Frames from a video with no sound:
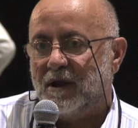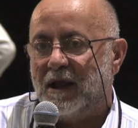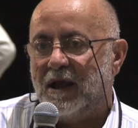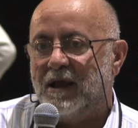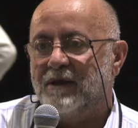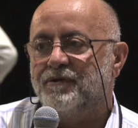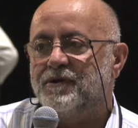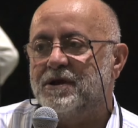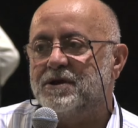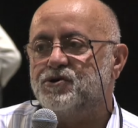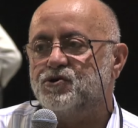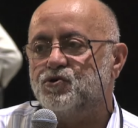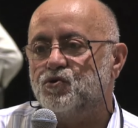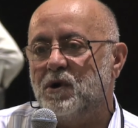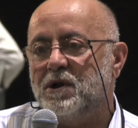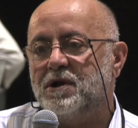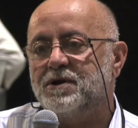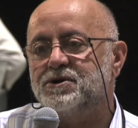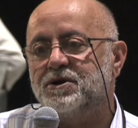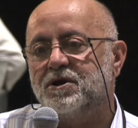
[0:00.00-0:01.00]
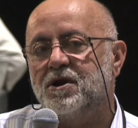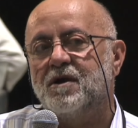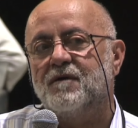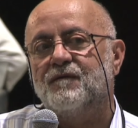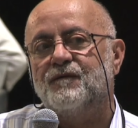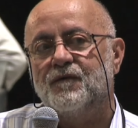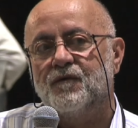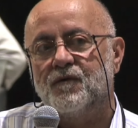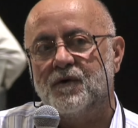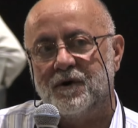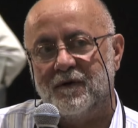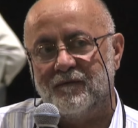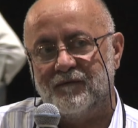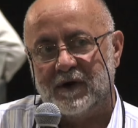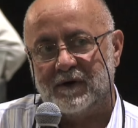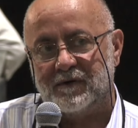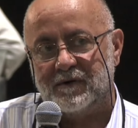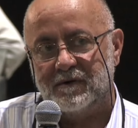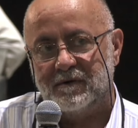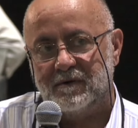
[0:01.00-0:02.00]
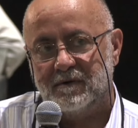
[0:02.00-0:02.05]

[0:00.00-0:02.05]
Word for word: and this will stay forever.